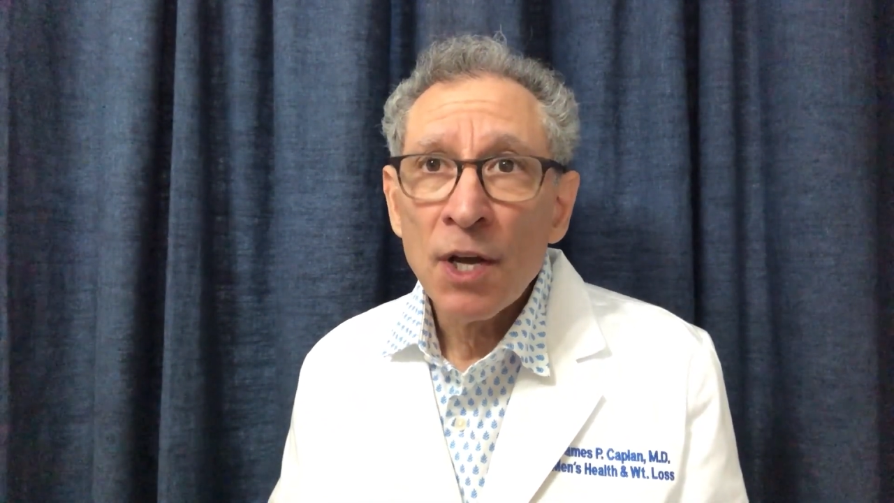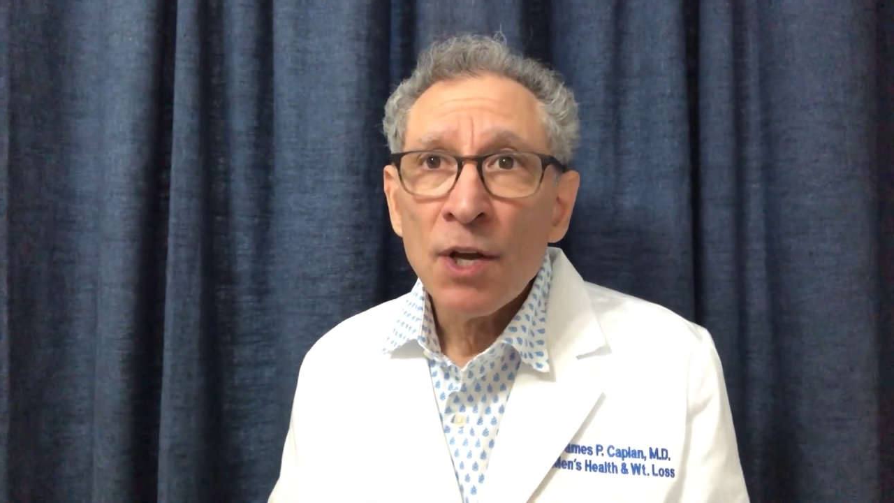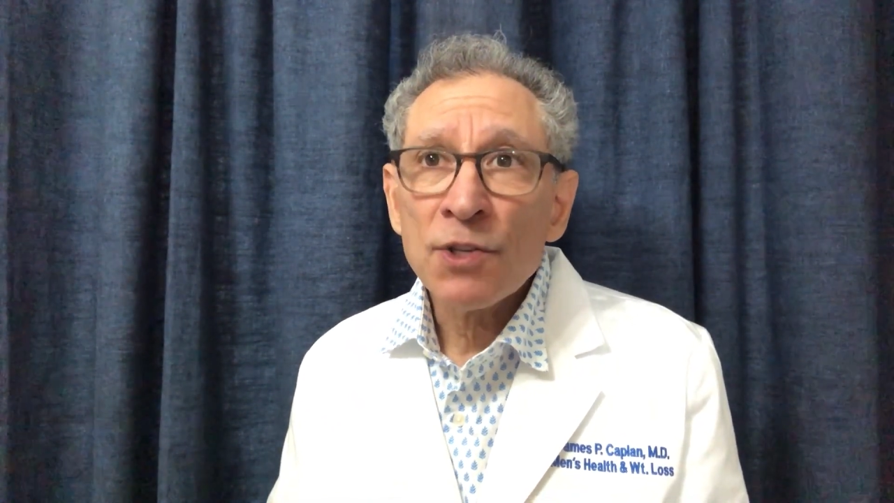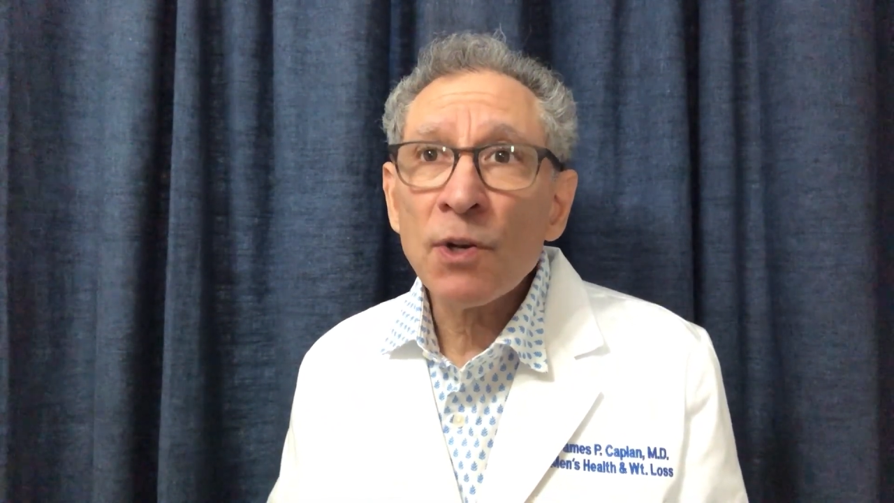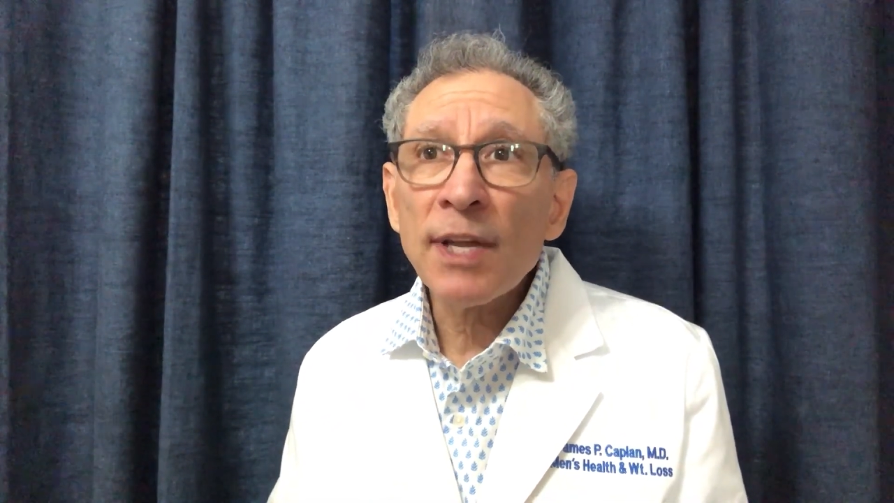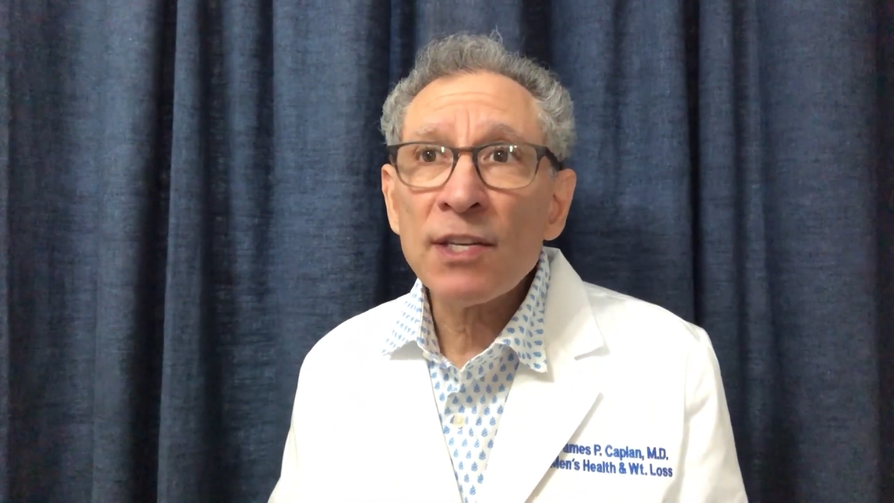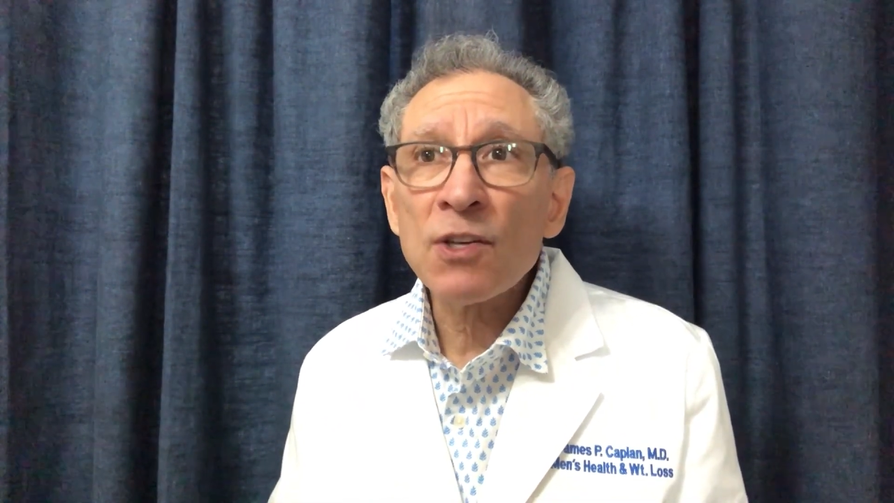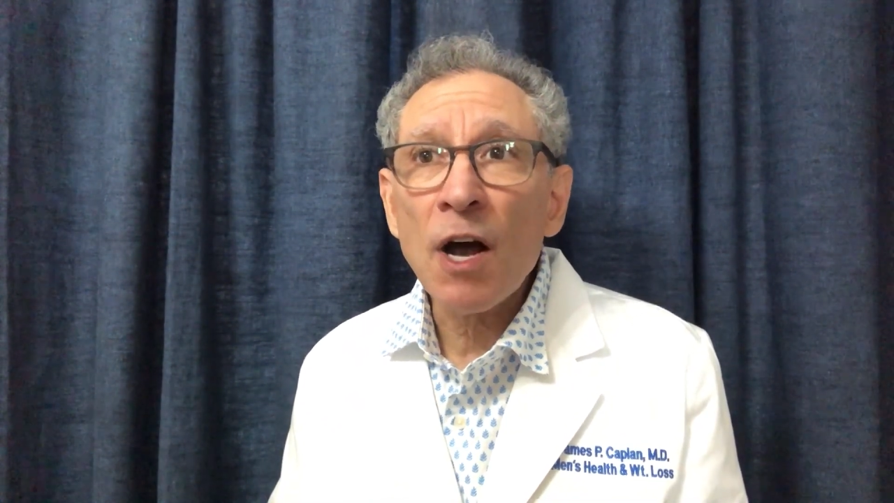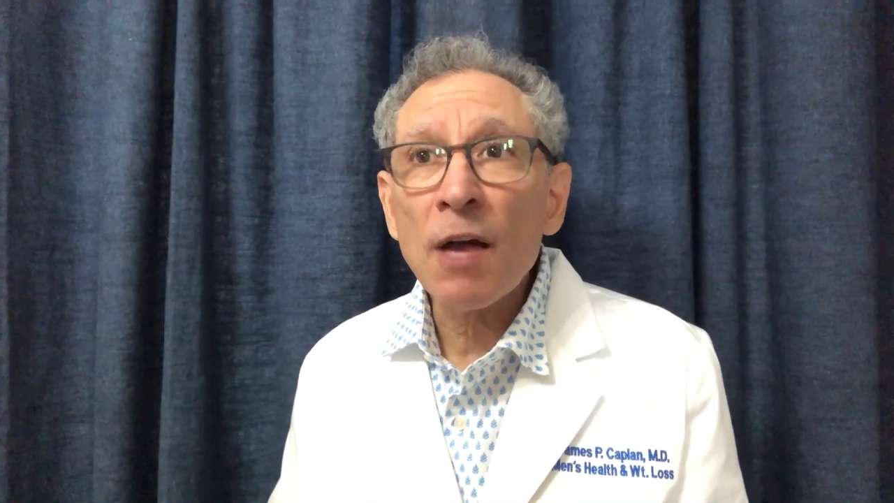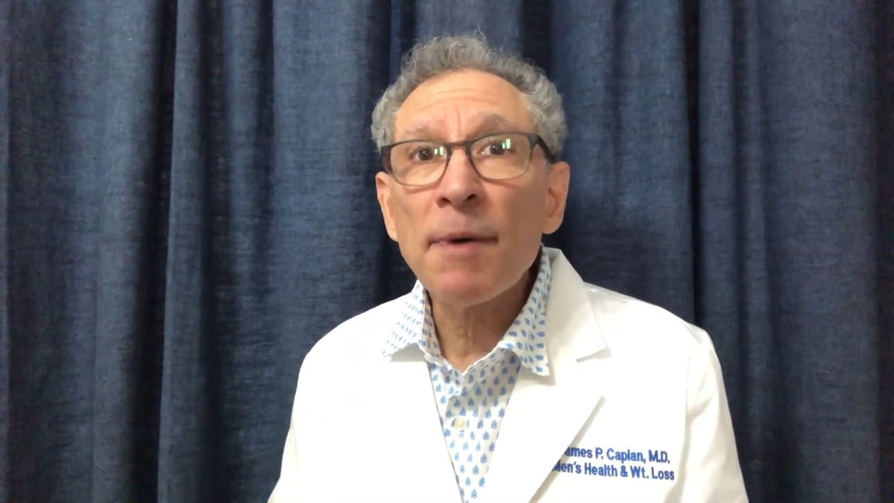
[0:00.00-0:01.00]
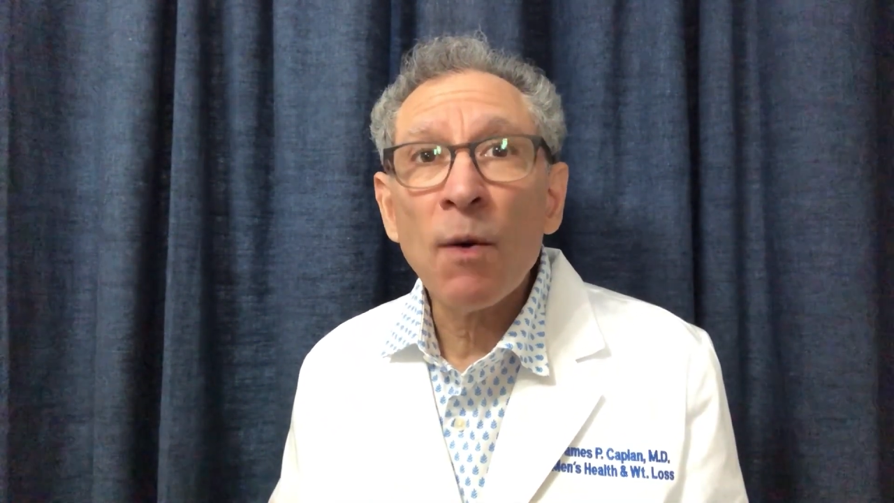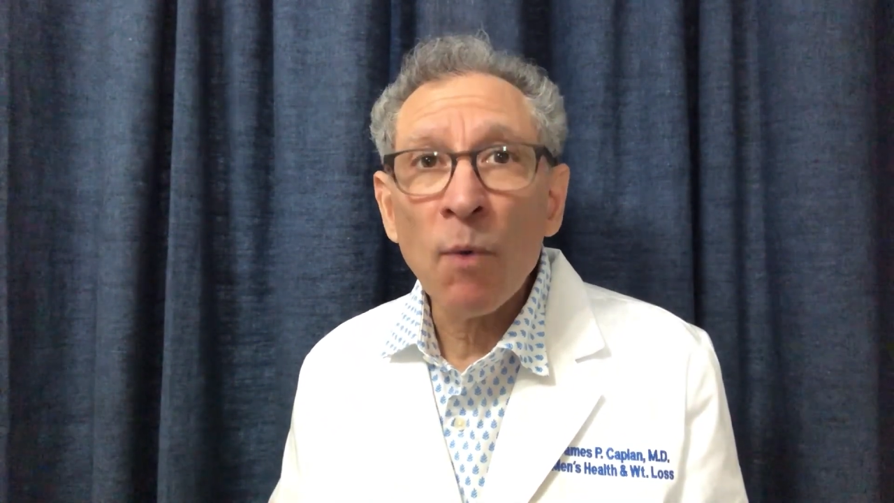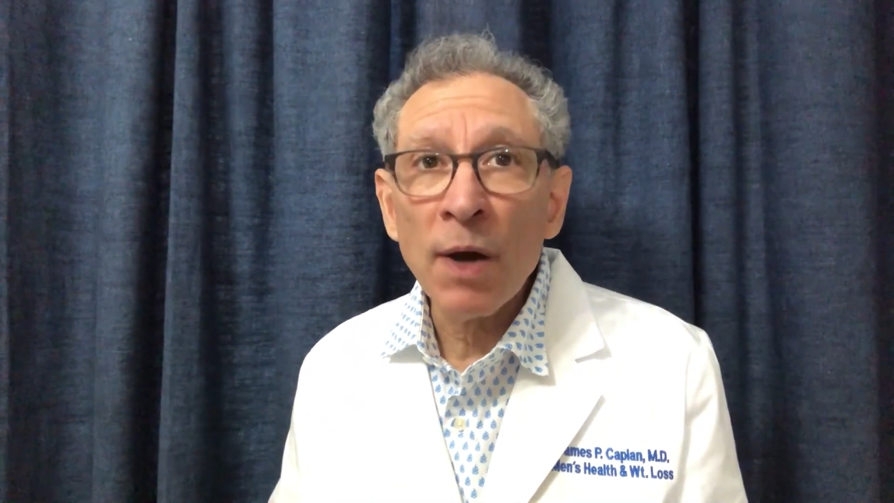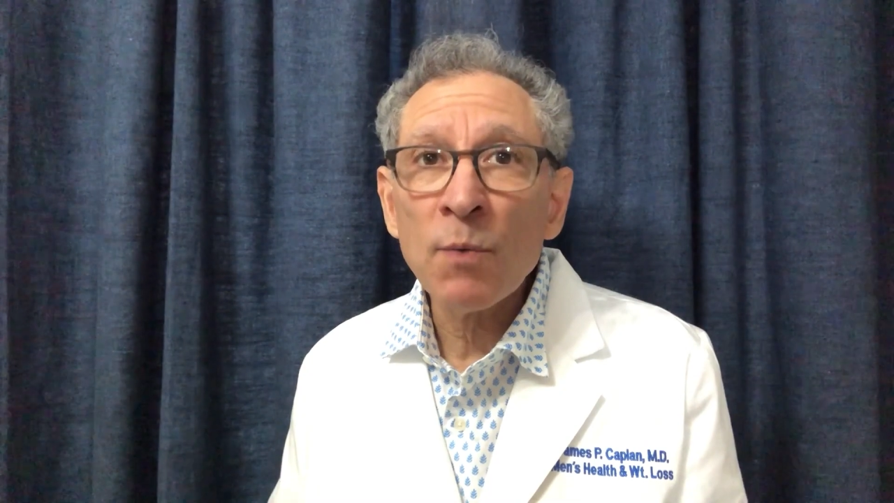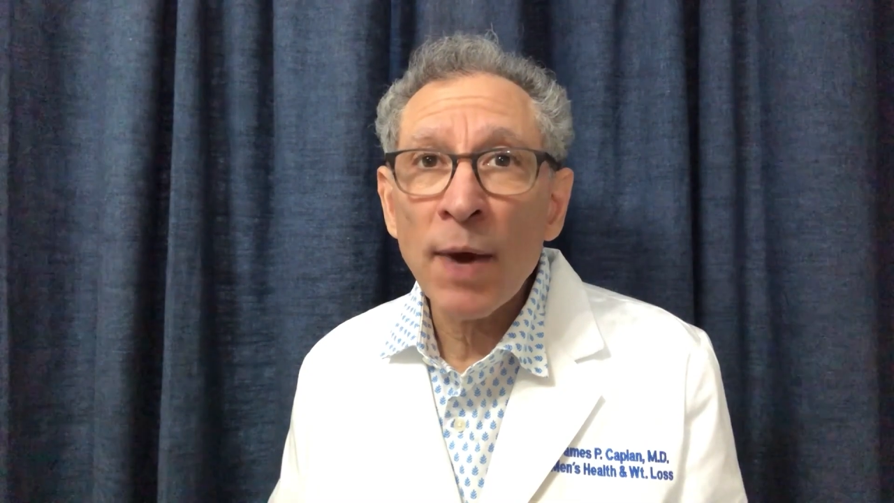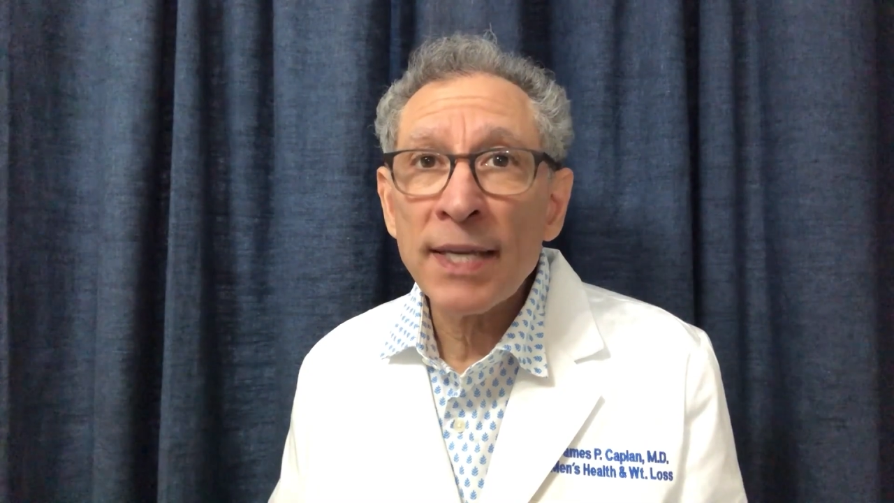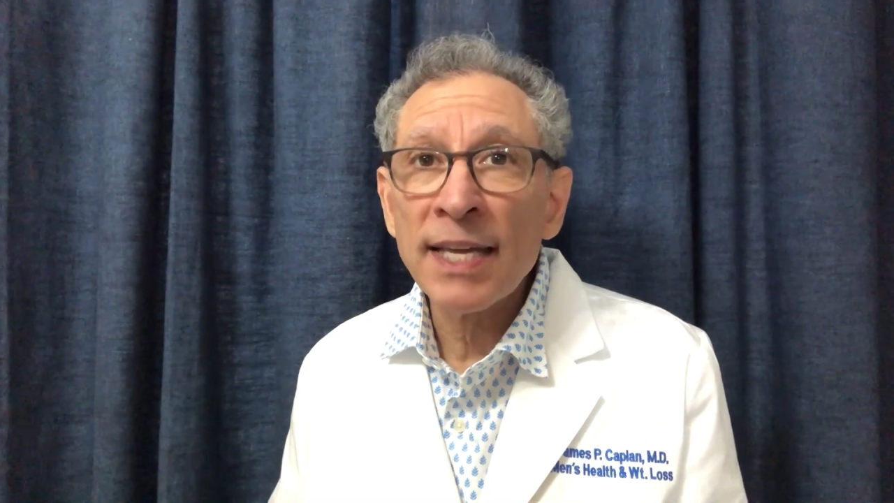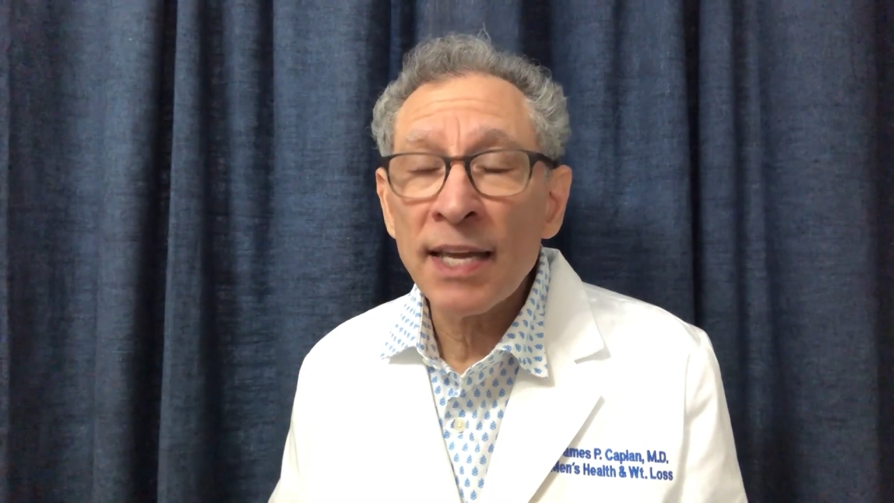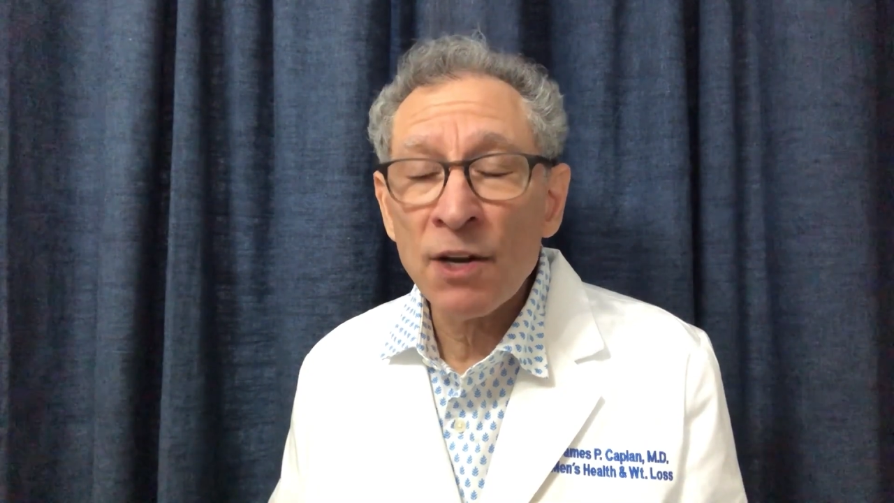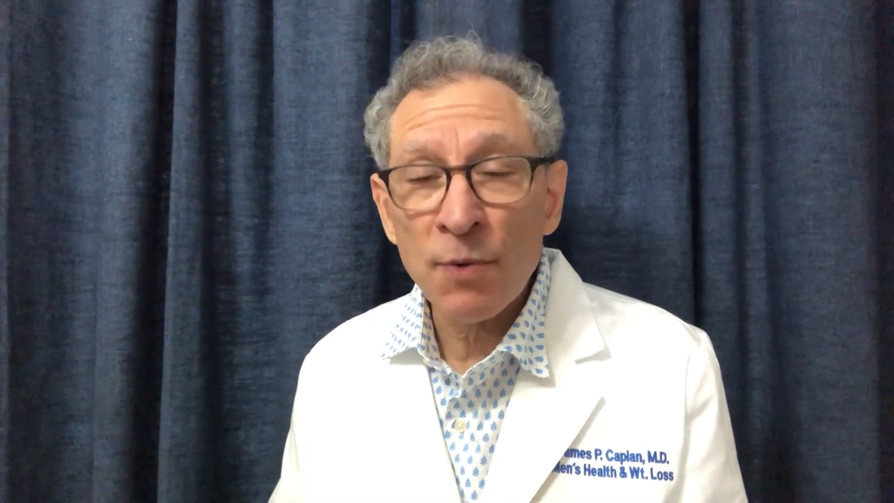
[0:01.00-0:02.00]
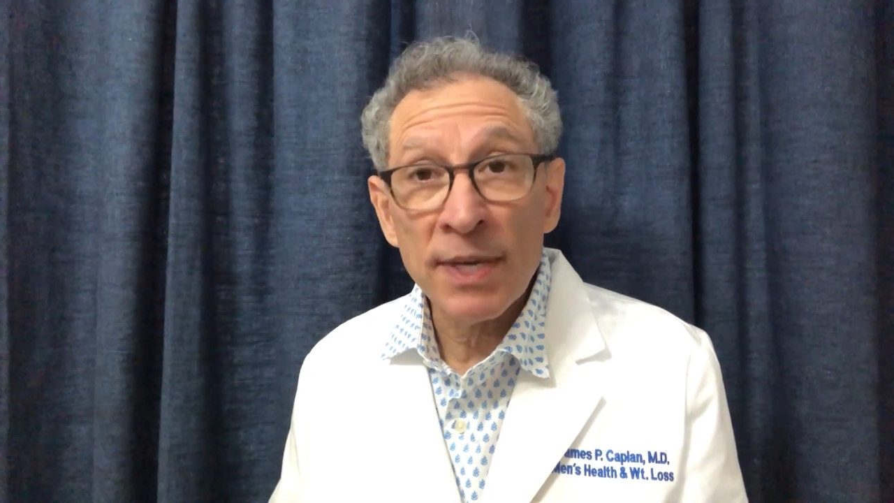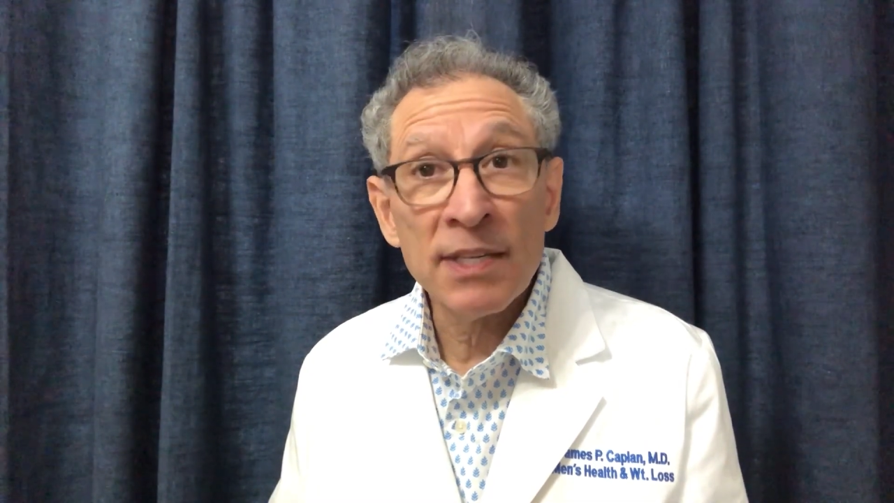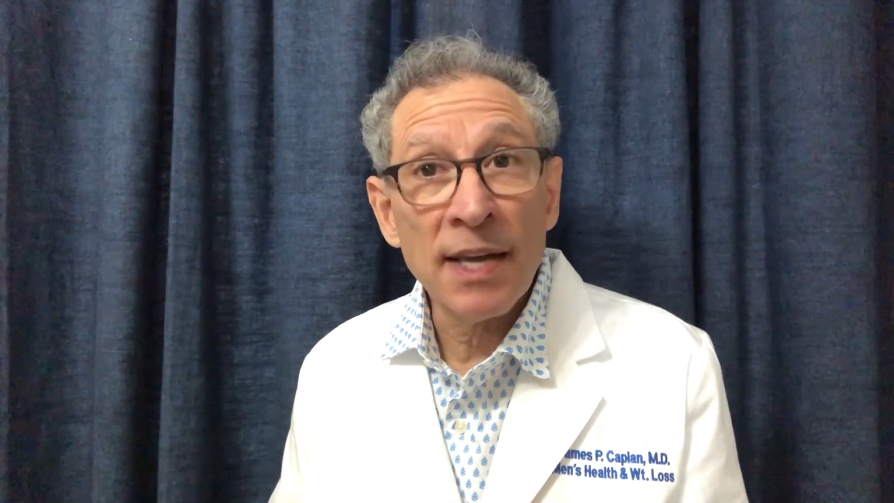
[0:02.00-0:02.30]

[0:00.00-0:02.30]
So let's talk about one way to increase